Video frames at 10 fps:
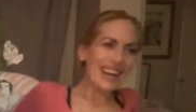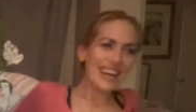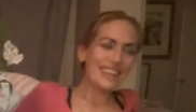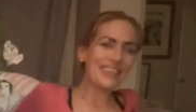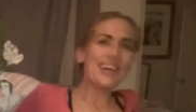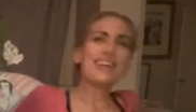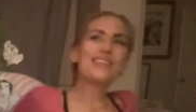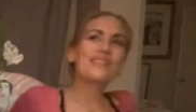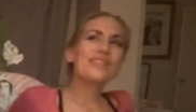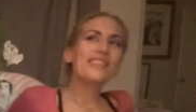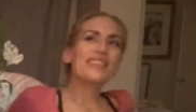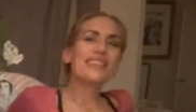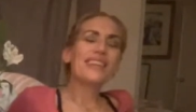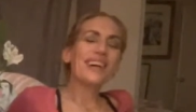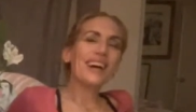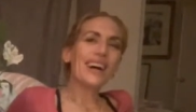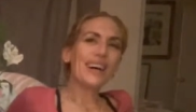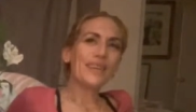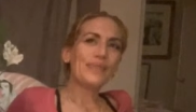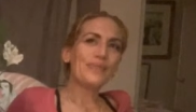Anyway,
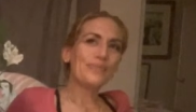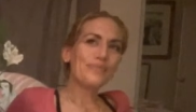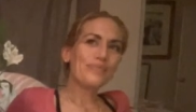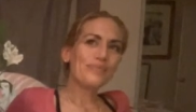um,